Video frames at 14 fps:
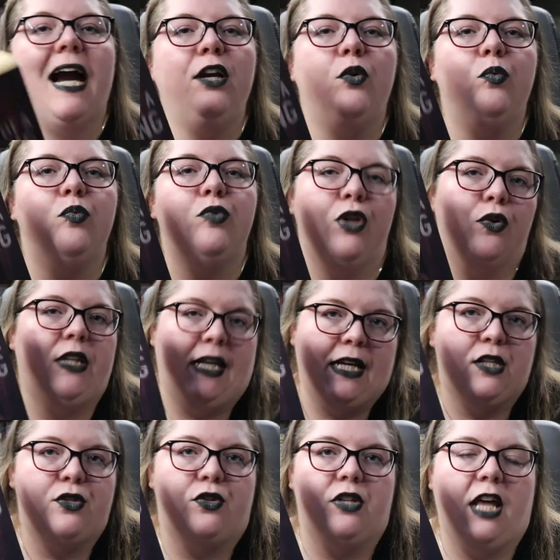I don't know the
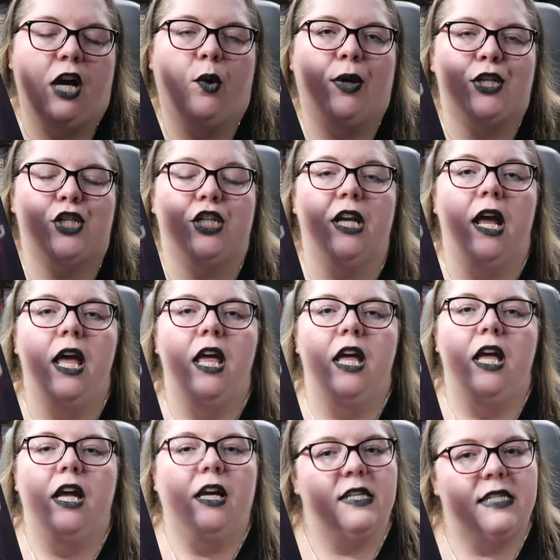answer to that question
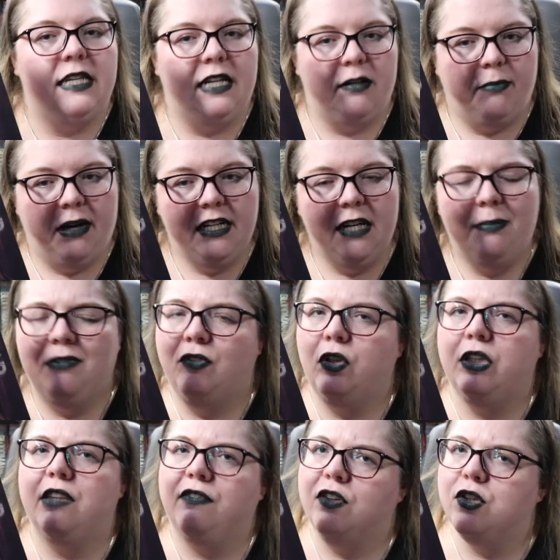because they did a bind-up of
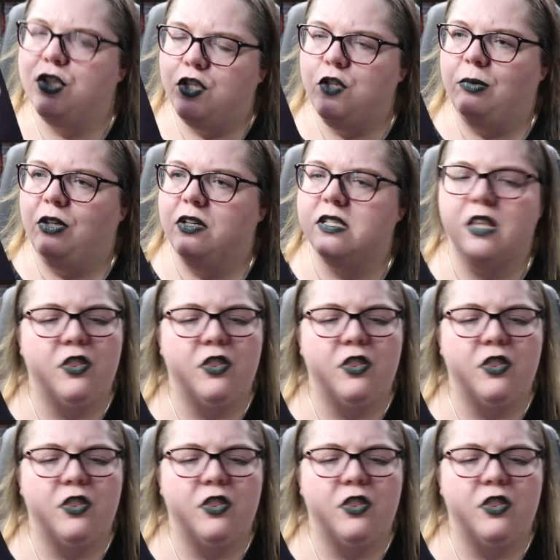only the first two books.